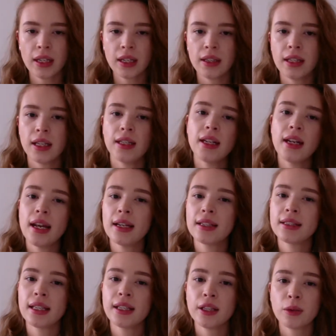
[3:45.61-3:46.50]
Then the
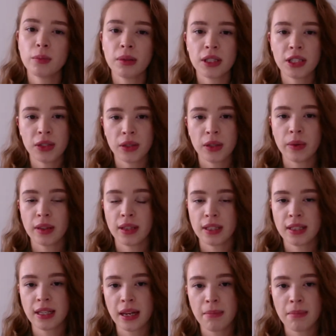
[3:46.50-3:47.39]
next thing you'll be doing with the
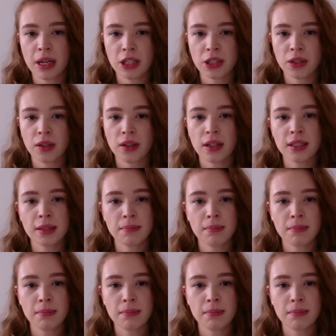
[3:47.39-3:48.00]
tape measure is